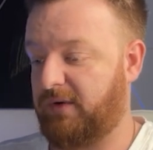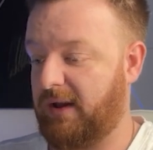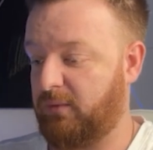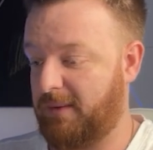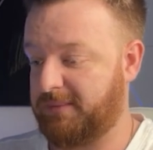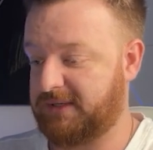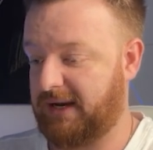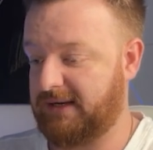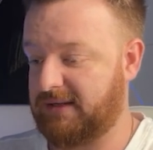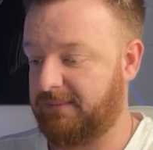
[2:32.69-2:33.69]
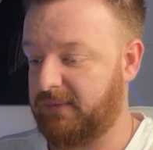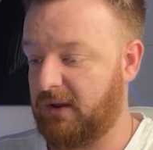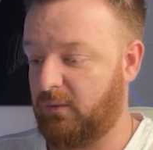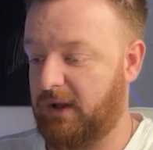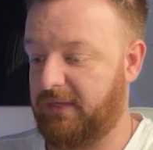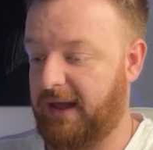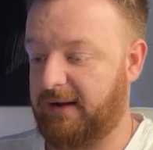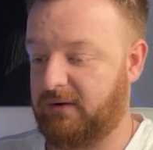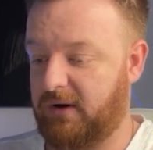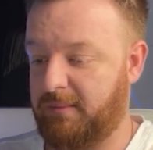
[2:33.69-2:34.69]
a website. We're
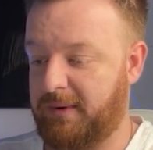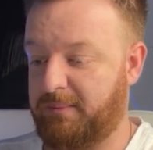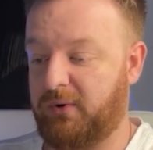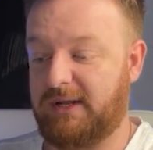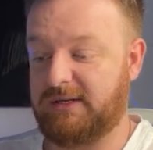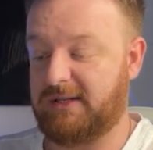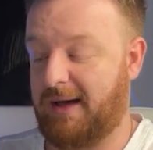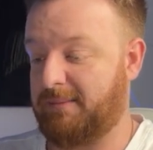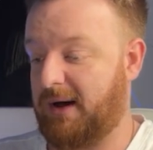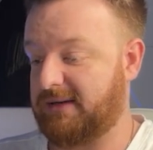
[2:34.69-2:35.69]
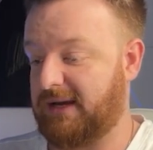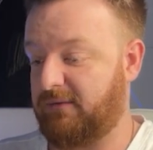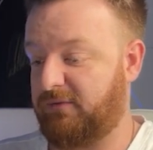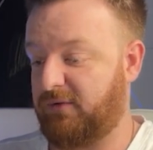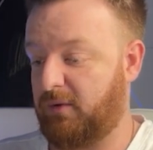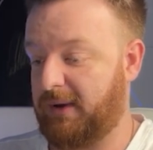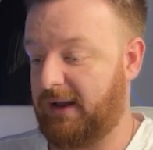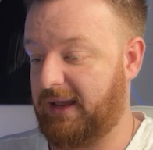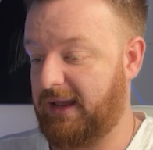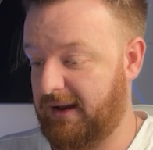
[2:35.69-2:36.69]
then going to be putting it into that markdown
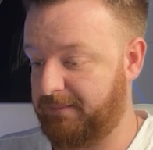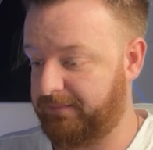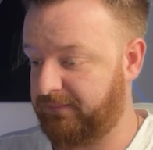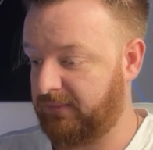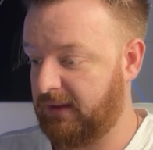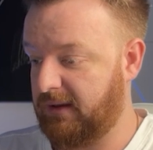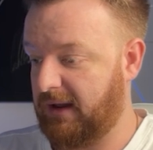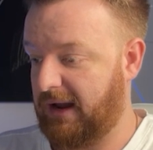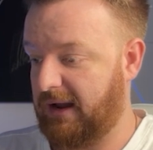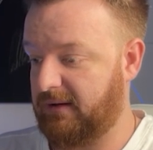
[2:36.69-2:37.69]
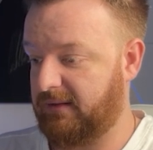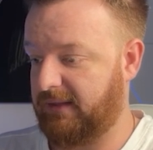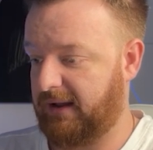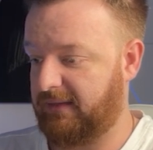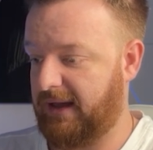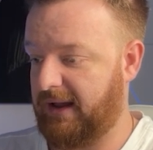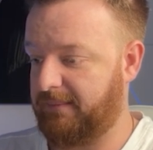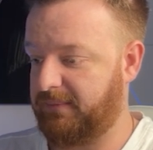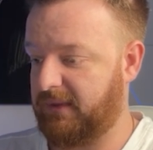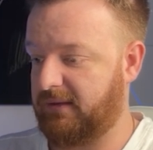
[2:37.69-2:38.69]
format here, like
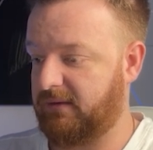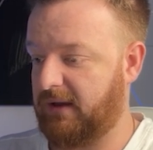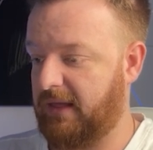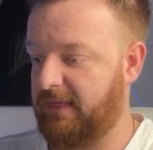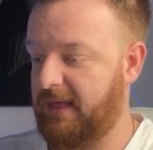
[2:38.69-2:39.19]
that. And